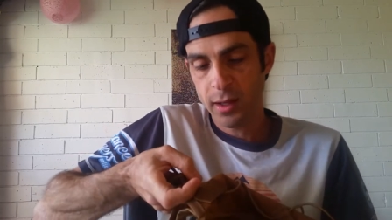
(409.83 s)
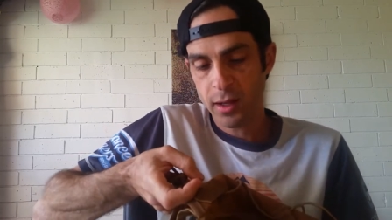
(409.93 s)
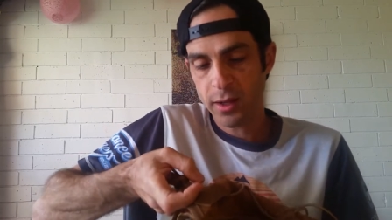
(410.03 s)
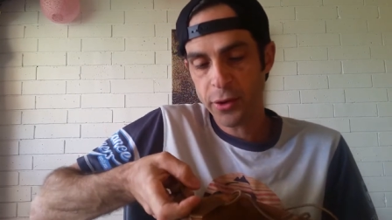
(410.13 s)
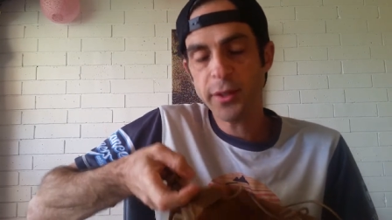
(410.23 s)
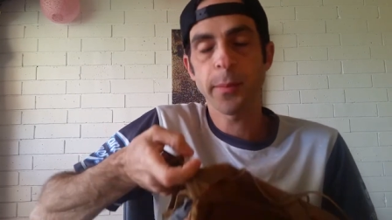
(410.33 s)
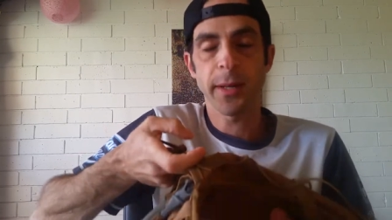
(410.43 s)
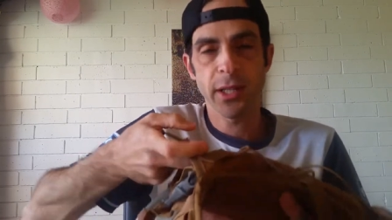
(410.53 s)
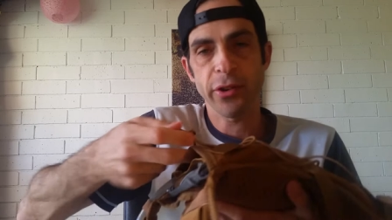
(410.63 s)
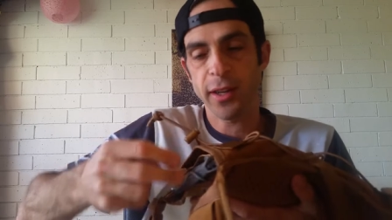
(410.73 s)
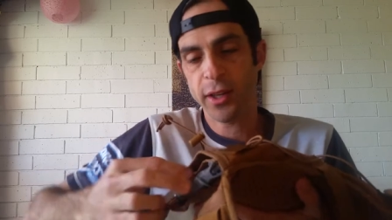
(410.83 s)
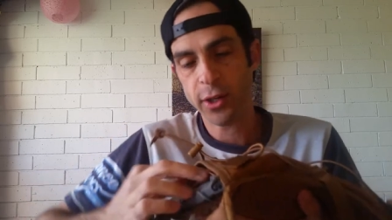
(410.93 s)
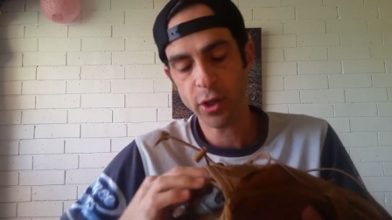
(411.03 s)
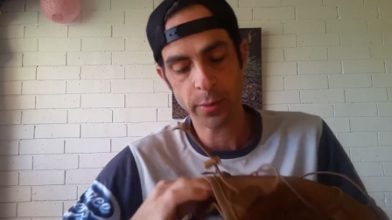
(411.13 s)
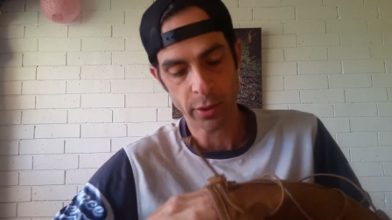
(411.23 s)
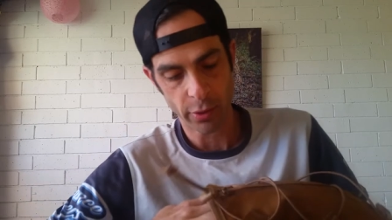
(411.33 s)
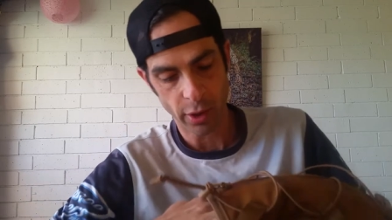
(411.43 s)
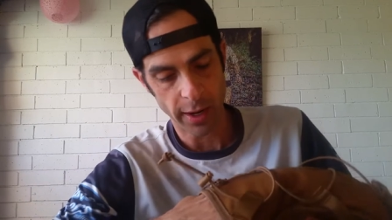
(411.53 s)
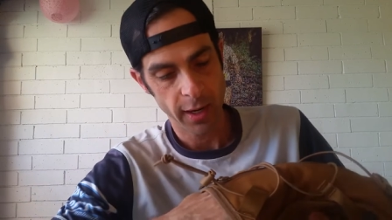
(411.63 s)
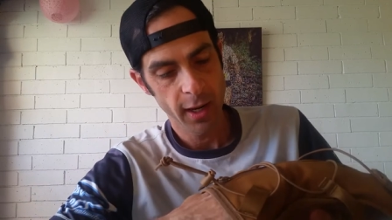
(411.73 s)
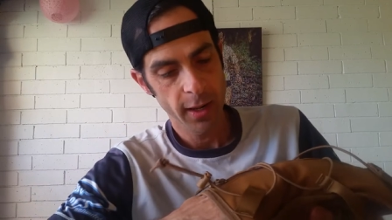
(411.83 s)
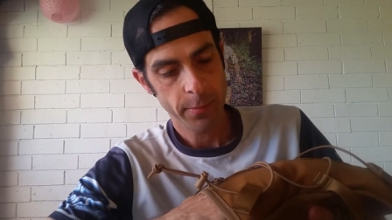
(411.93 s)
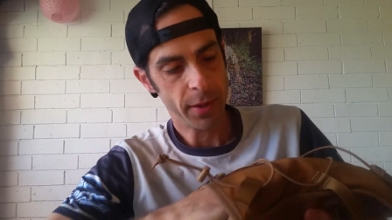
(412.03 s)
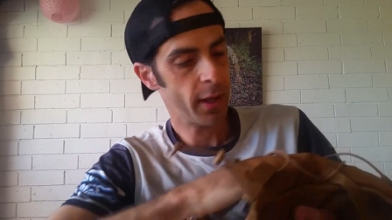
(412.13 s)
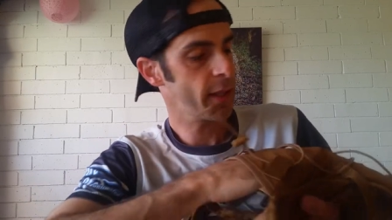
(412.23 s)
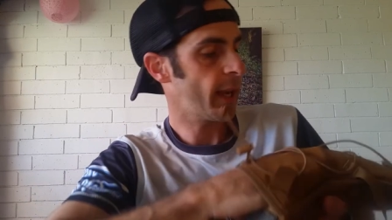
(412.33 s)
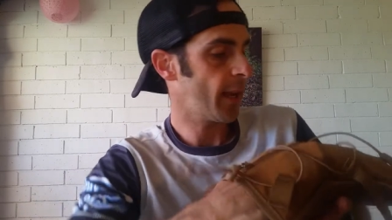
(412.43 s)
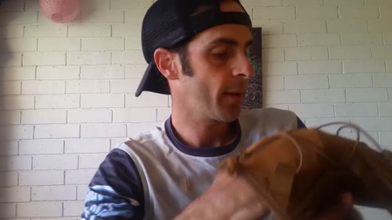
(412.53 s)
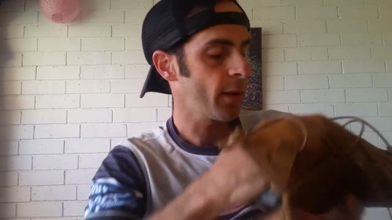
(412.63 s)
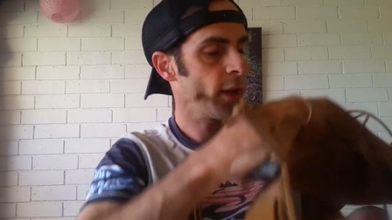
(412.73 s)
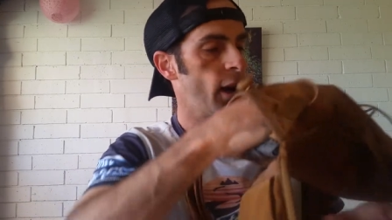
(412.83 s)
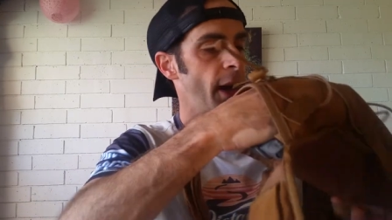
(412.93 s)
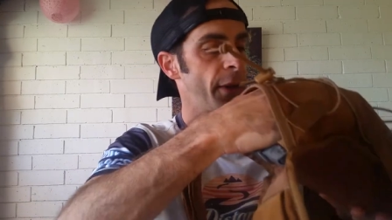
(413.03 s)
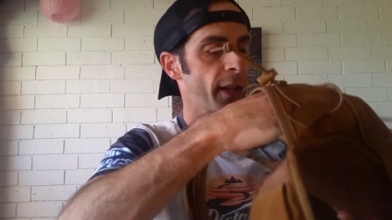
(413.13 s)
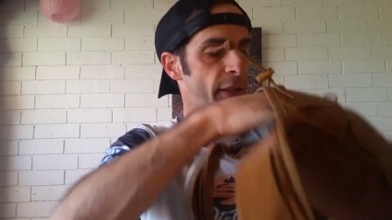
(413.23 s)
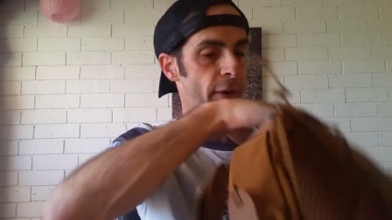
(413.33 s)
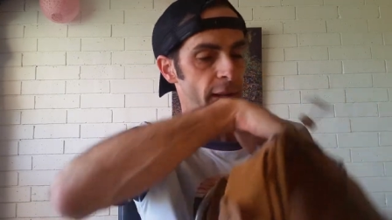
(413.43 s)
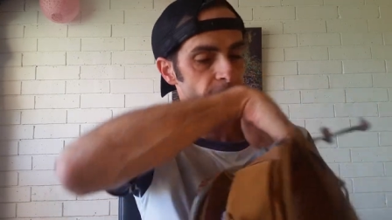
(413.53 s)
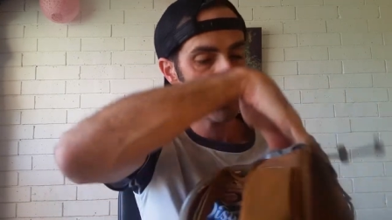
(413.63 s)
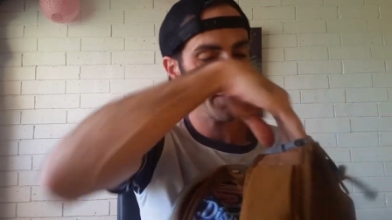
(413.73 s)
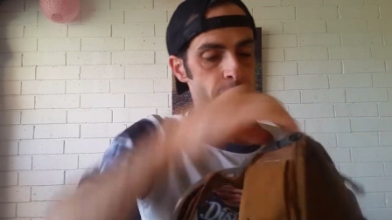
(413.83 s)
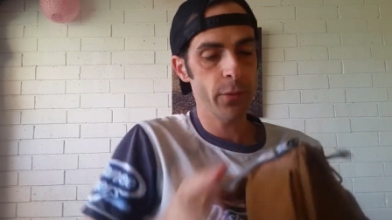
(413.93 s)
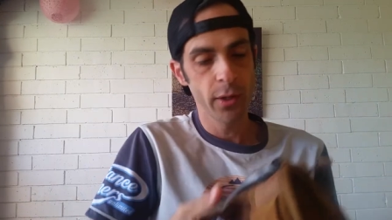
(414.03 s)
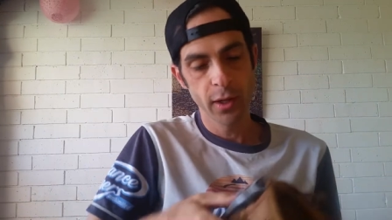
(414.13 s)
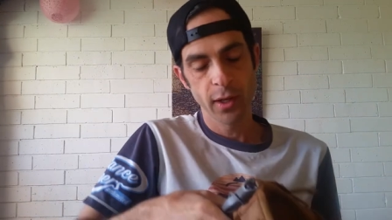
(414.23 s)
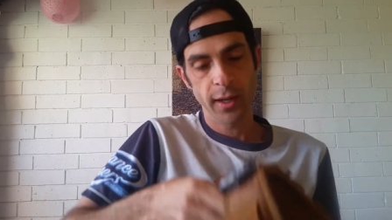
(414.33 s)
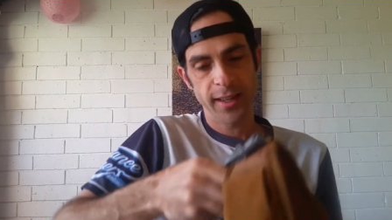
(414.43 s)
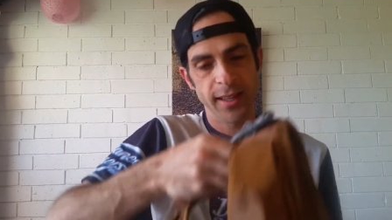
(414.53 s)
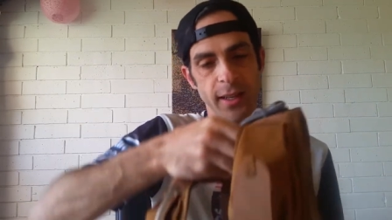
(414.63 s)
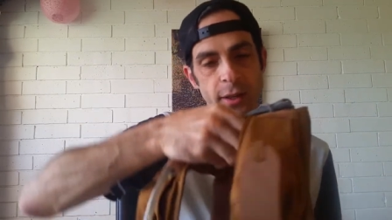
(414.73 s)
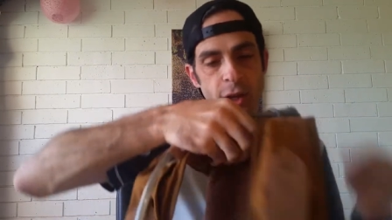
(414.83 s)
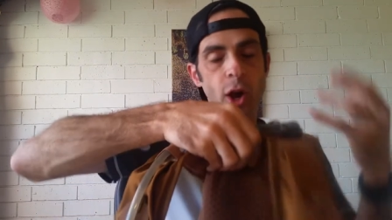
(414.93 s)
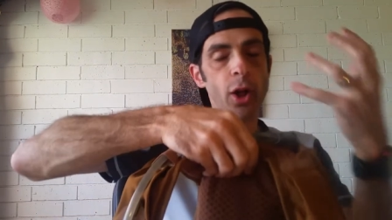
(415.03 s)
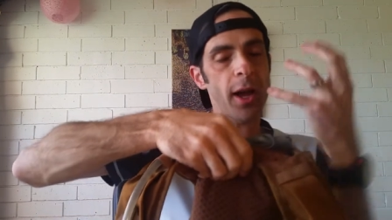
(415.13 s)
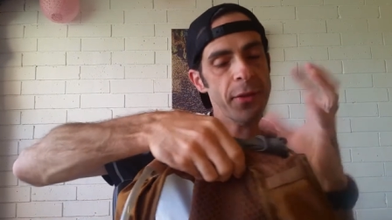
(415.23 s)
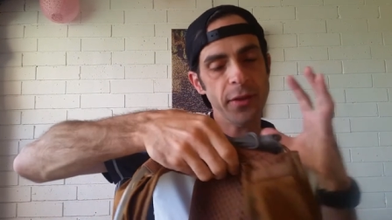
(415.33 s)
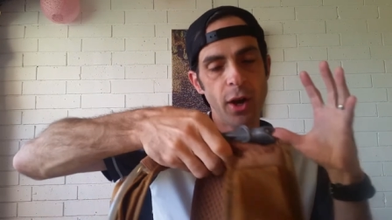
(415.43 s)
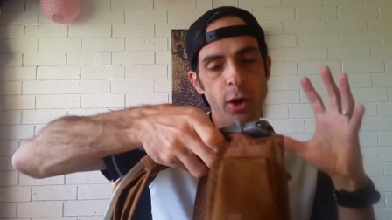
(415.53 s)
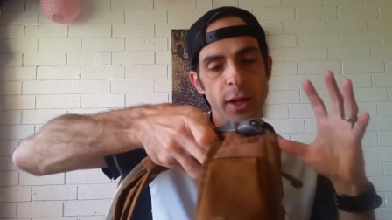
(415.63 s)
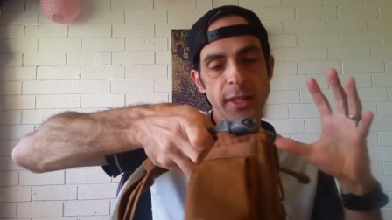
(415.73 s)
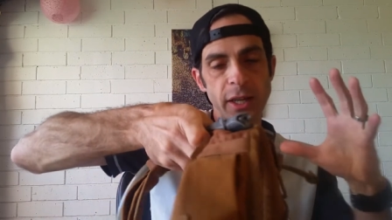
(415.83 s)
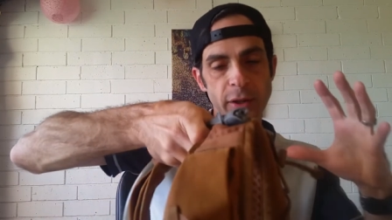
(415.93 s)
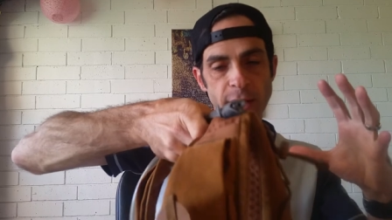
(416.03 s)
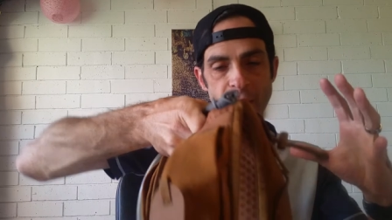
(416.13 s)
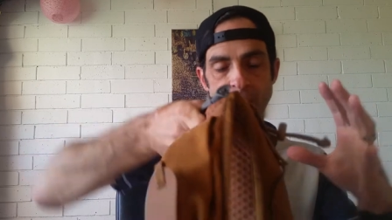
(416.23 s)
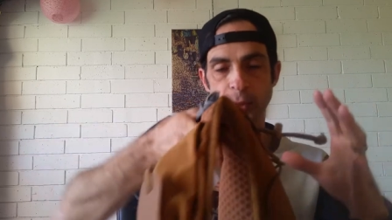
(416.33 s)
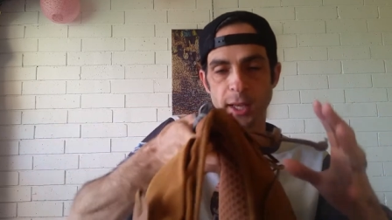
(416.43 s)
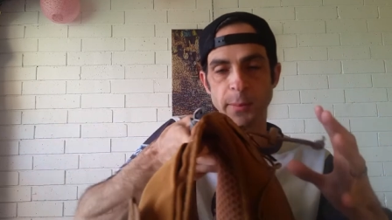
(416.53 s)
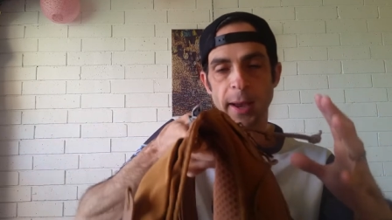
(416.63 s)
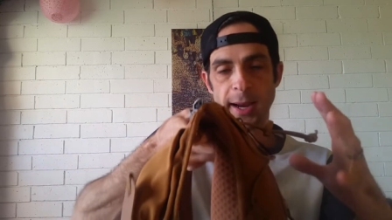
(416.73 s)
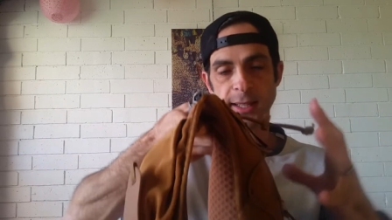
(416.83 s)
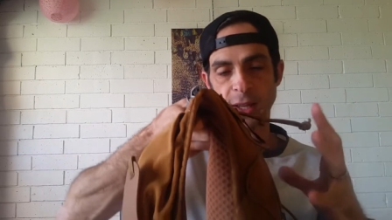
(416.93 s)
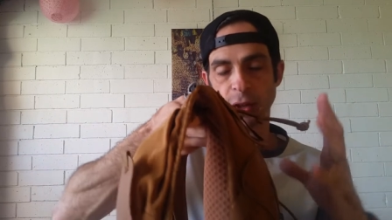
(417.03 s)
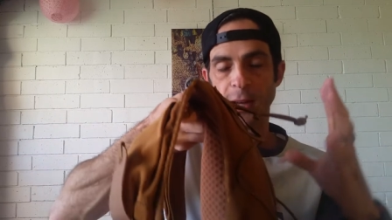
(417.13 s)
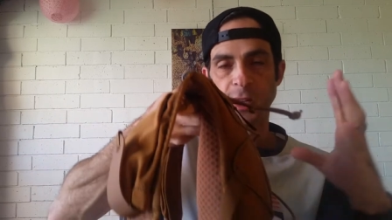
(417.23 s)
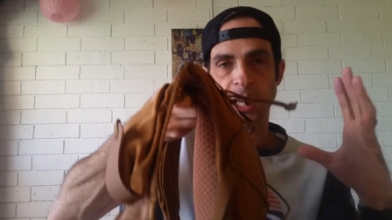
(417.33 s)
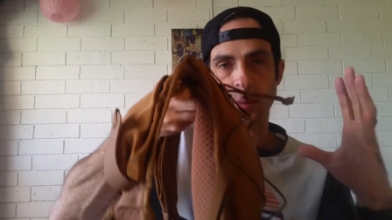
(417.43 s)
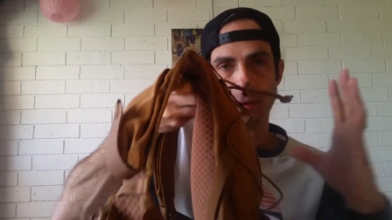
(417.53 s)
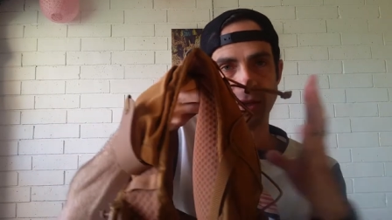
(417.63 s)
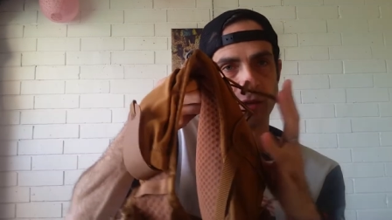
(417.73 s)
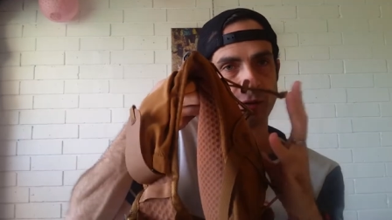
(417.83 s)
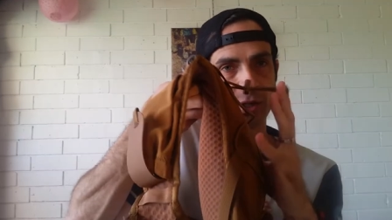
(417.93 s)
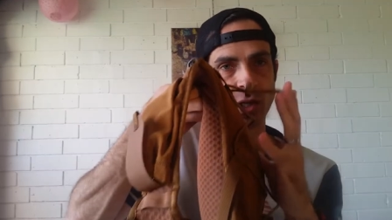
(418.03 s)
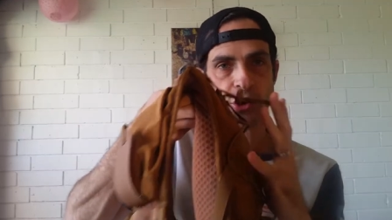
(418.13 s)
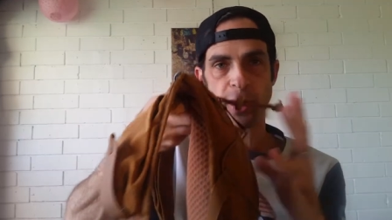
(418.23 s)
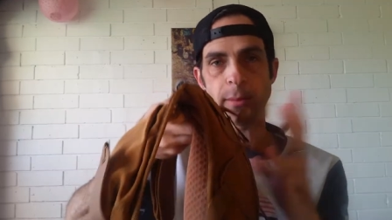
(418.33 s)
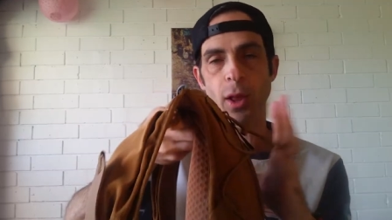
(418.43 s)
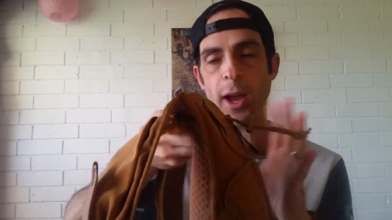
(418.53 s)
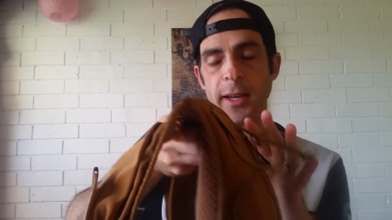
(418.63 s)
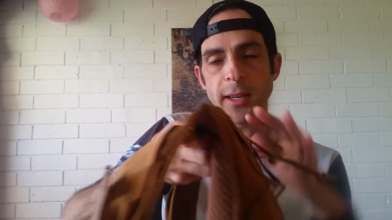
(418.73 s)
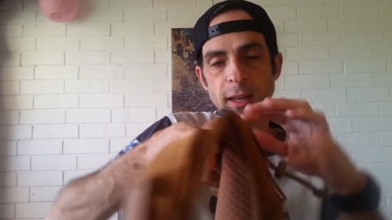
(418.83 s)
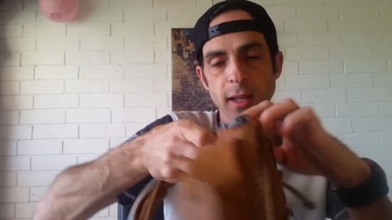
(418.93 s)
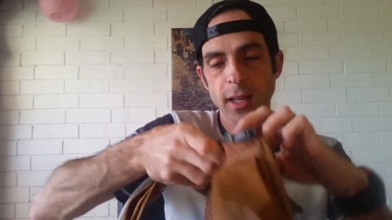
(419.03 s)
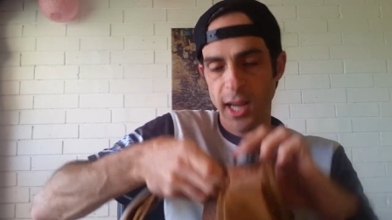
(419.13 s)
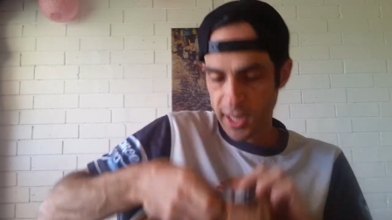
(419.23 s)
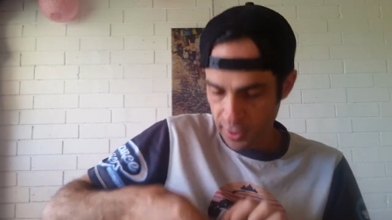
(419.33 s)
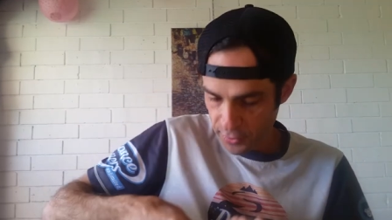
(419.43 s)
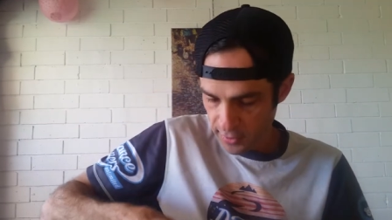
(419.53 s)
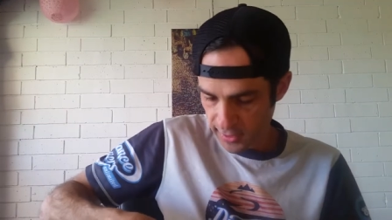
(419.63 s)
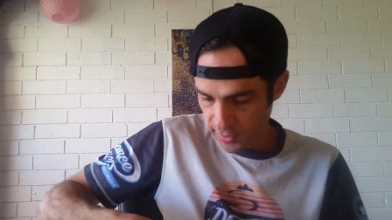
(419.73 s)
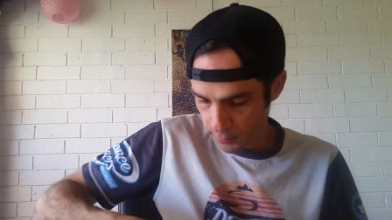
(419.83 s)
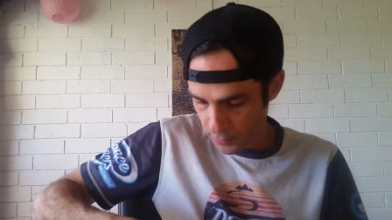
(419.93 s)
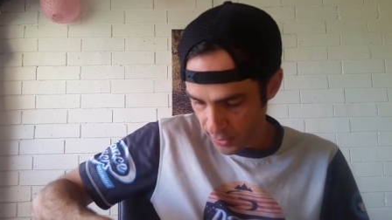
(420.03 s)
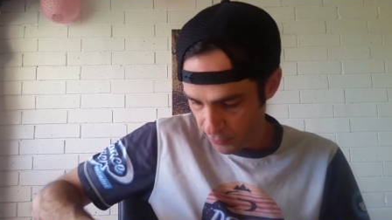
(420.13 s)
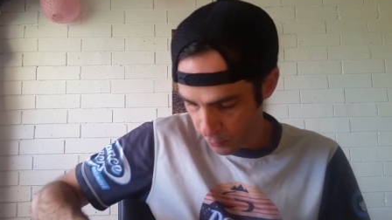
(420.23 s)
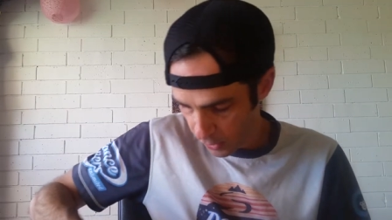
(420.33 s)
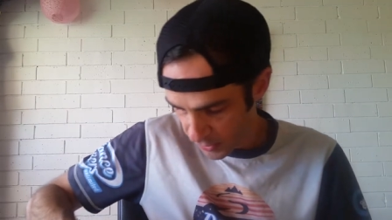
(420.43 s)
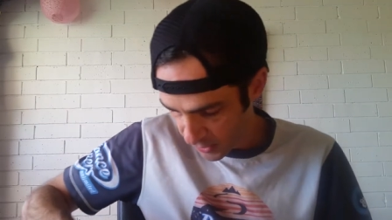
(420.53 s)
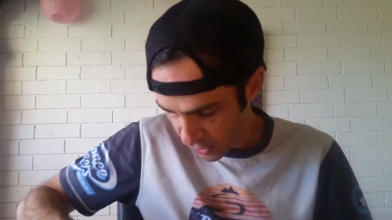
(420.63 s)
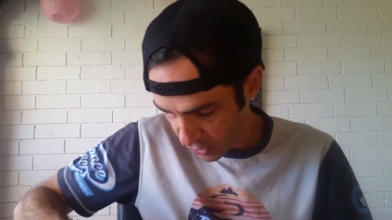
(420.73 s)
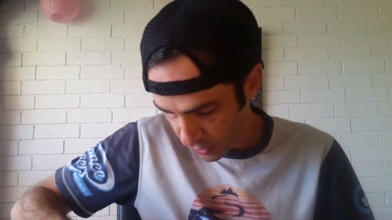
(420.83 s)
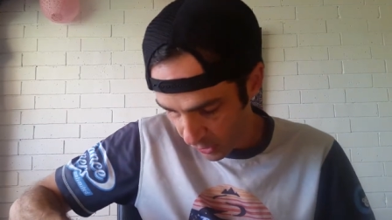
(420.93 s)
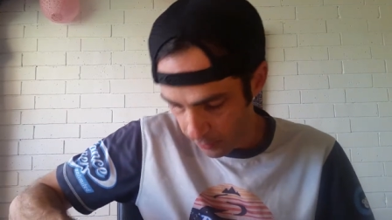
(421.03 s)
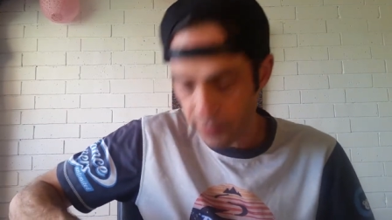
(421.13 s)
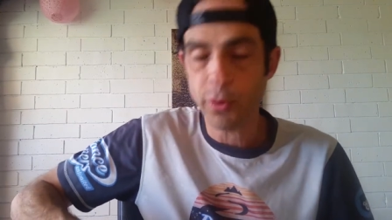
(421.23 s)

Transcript: there is a bit of stretch, so it should be all right. But yeah, I think it's very comfortable. I think the whole idea is that with these packs, they'd like to keep everything very streamlined. And I think that's a real addition, a